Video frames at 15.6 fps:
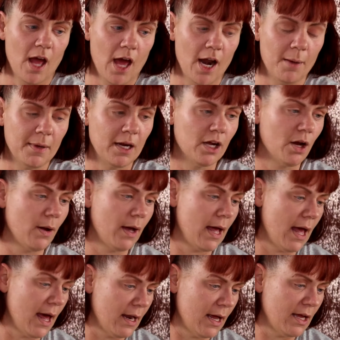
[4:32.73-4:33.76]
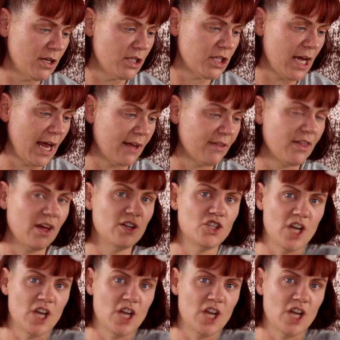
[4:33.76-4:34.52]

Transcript: and I'm going to go ahead and take the